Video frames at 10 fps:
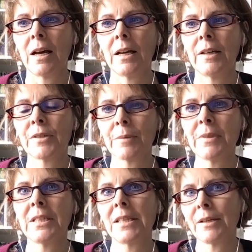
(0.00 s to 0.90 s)
if
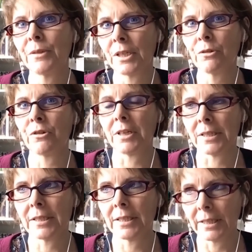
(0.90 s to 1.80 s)
something sounds
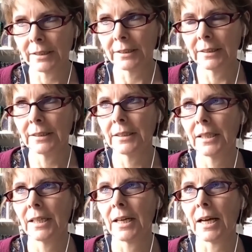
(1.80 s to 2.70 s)
interesting,
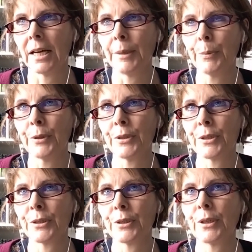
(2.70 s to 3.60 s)
I would
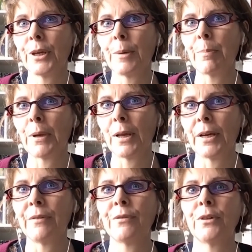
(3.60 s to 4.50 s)

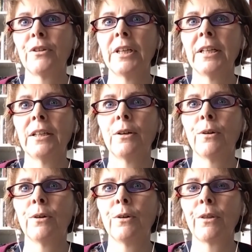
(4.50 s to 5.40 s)
apply for it
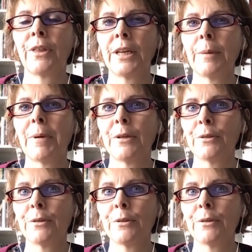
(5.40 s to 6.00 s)
or think about